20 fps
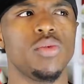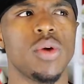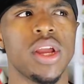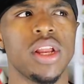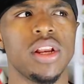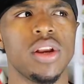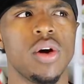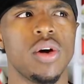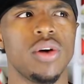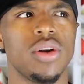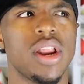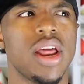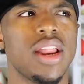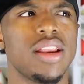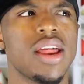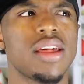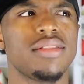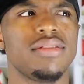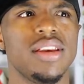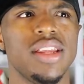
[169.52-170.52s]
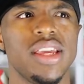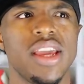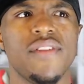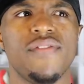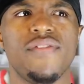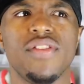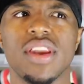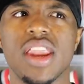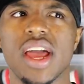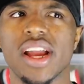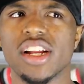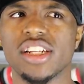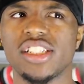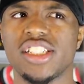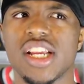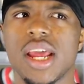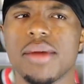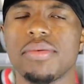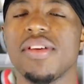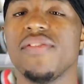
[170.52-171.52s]
Wait, no, not, not City. yeah, Foot Locker,
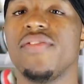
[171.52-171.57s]
Champs,